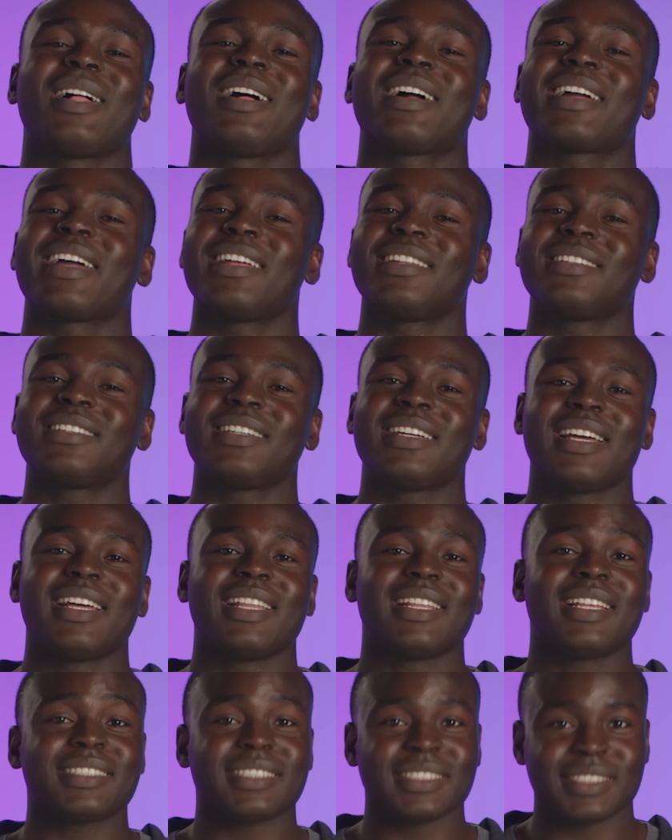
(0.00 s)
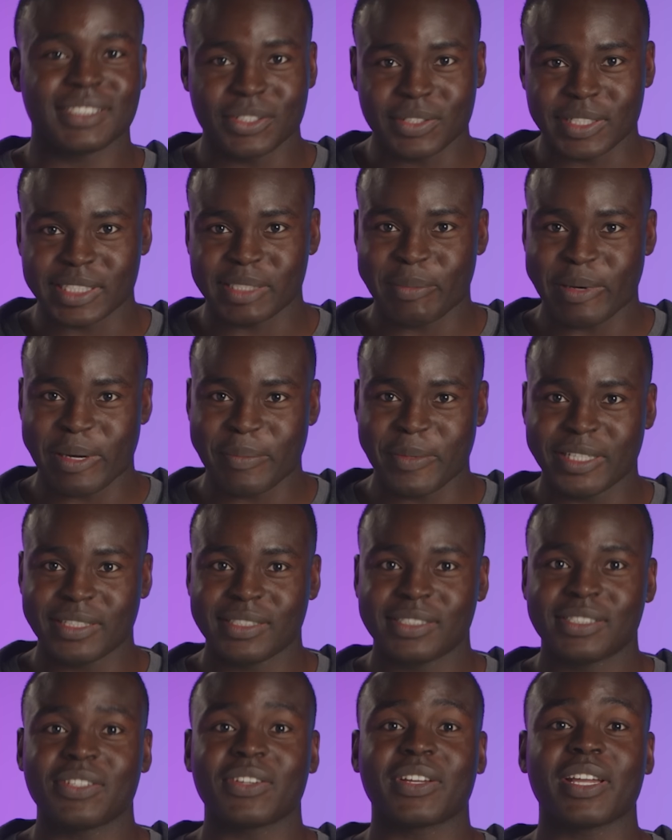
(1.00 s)
Again, this is still an experiment,
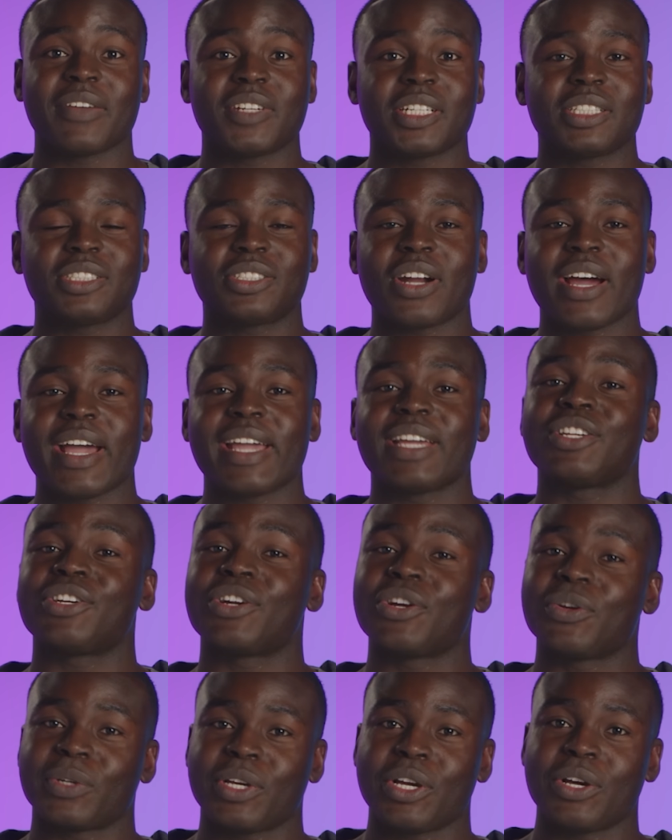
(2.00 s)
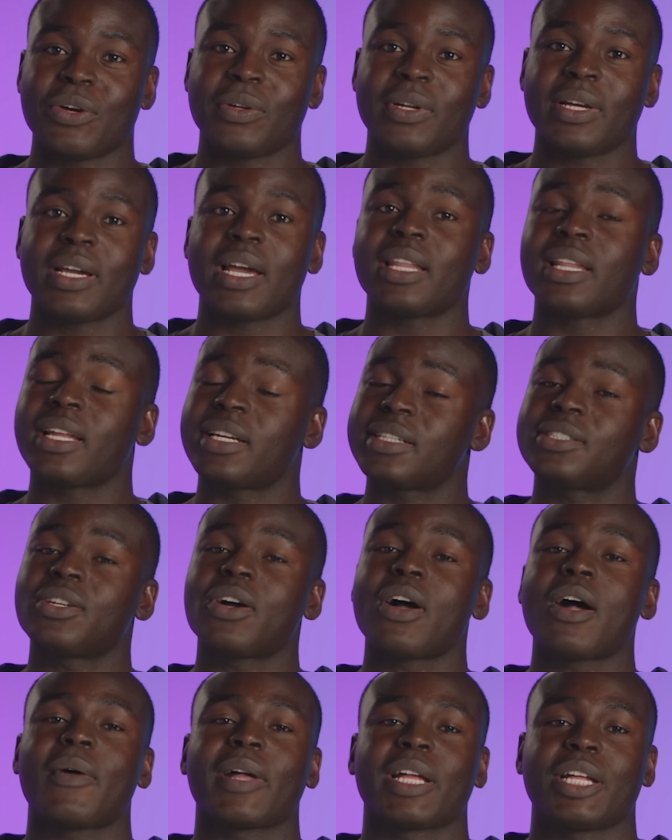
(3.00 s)
so give it a try in your own code and let us
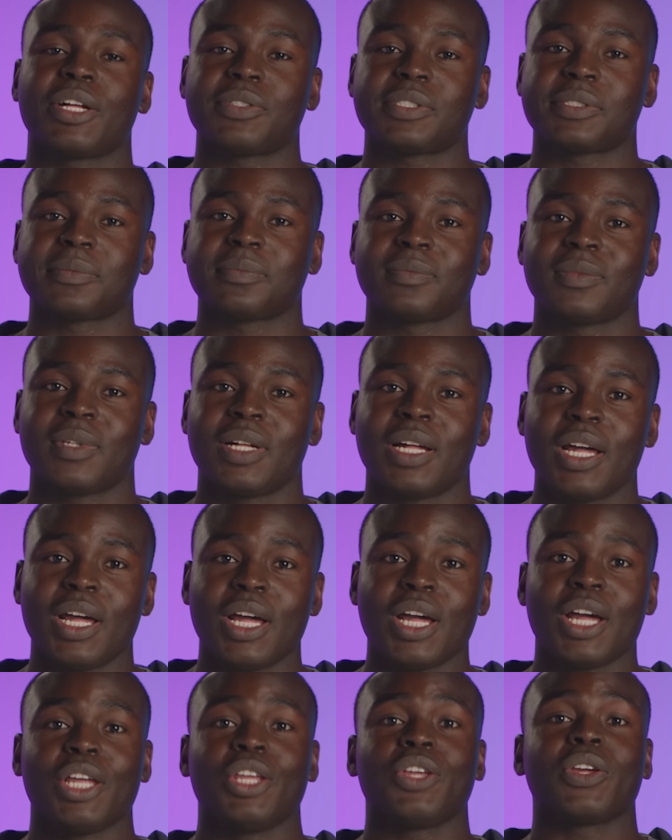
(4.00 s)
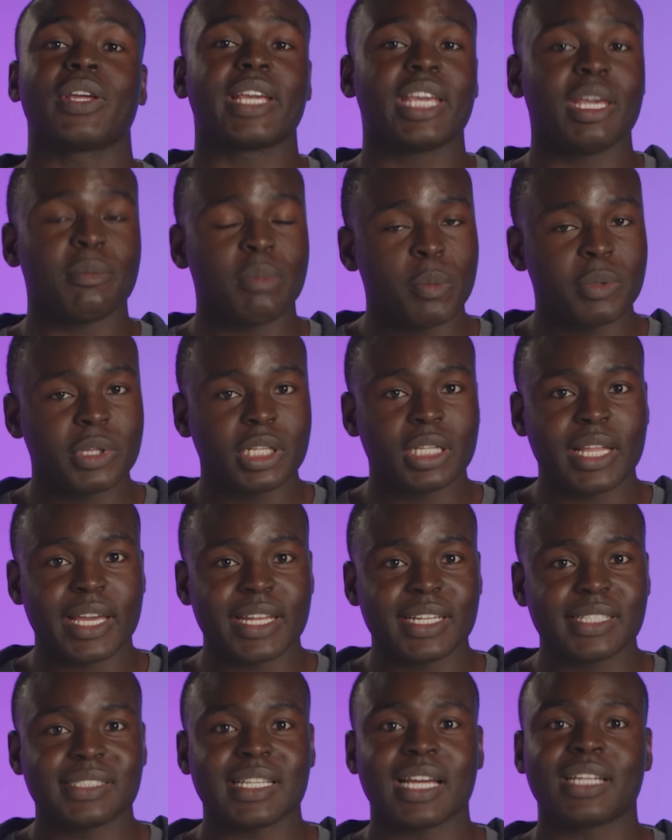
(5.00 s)
know how it goes. You can keep up with the
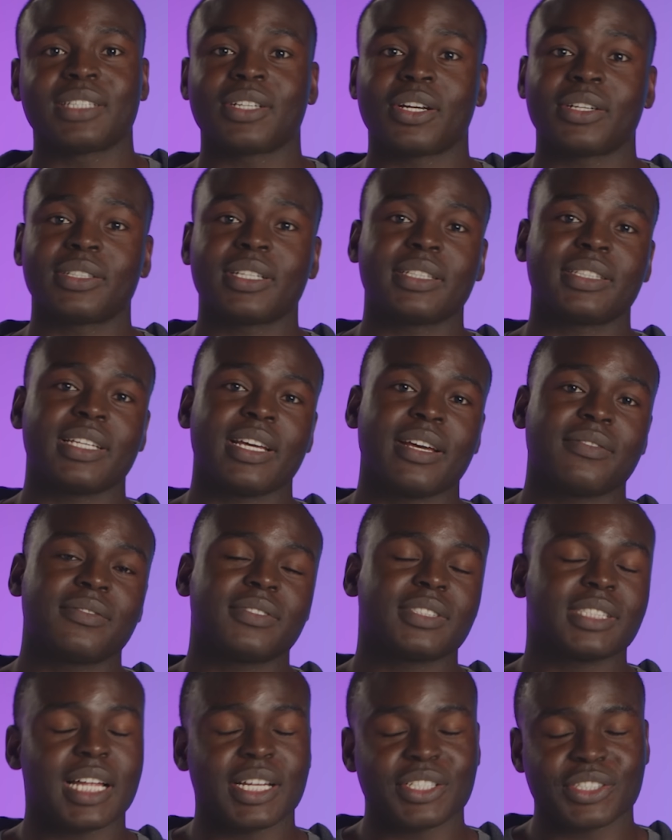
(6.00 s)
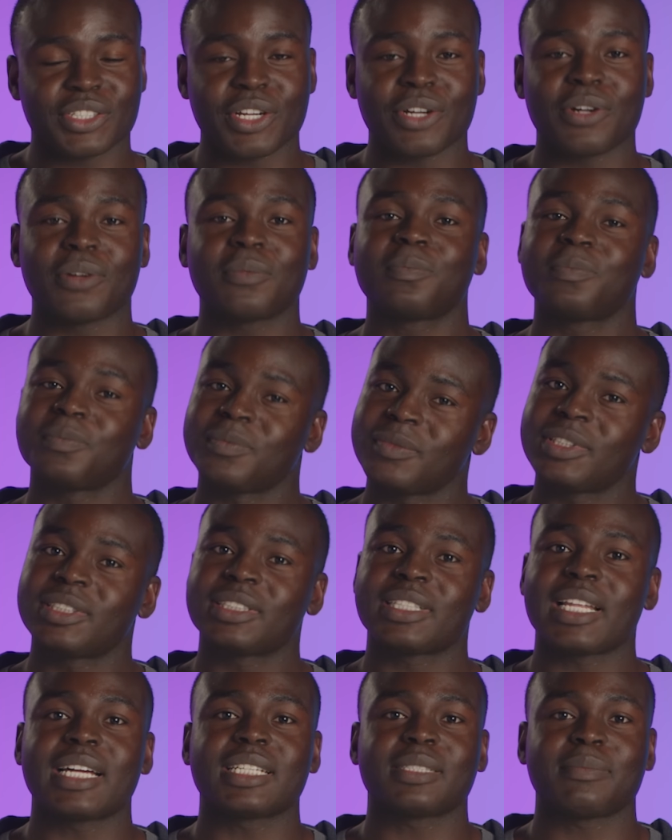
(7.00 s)
latest at dart.dev slash go
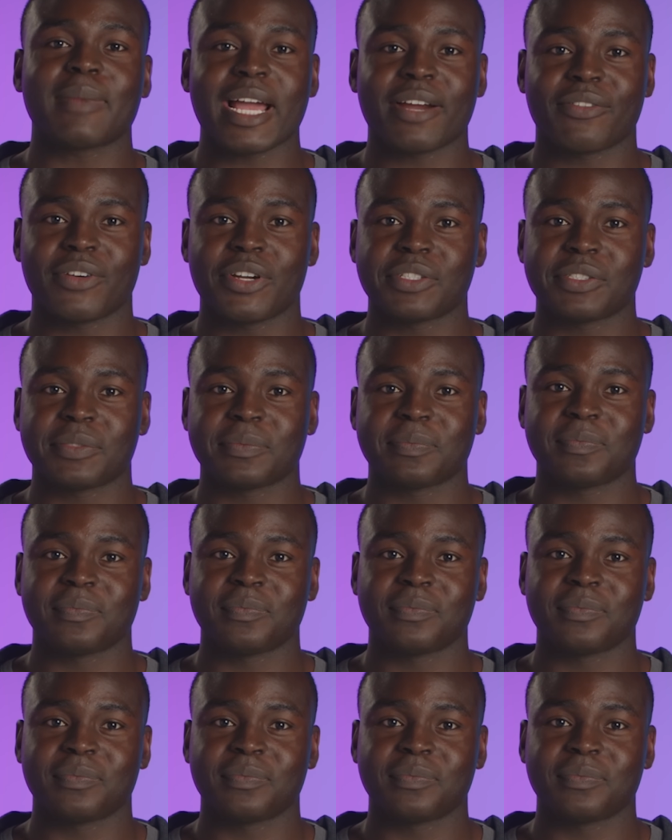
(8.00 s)
slash macros.